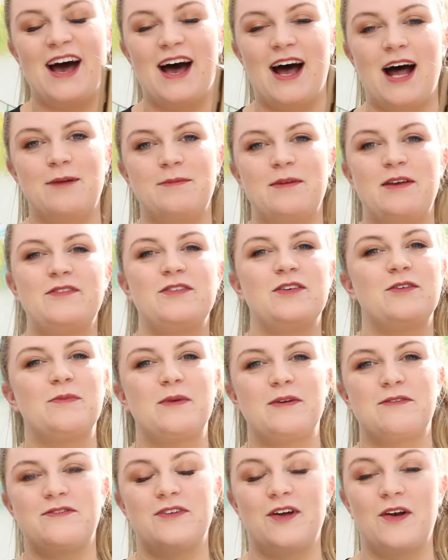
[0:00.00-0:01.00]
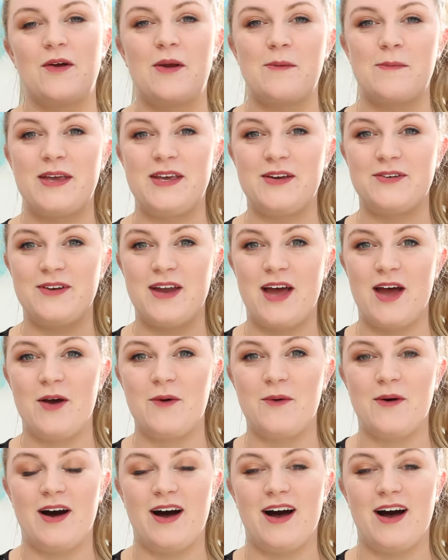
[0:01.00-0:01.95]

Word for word: Um, if you've been following me, you'll know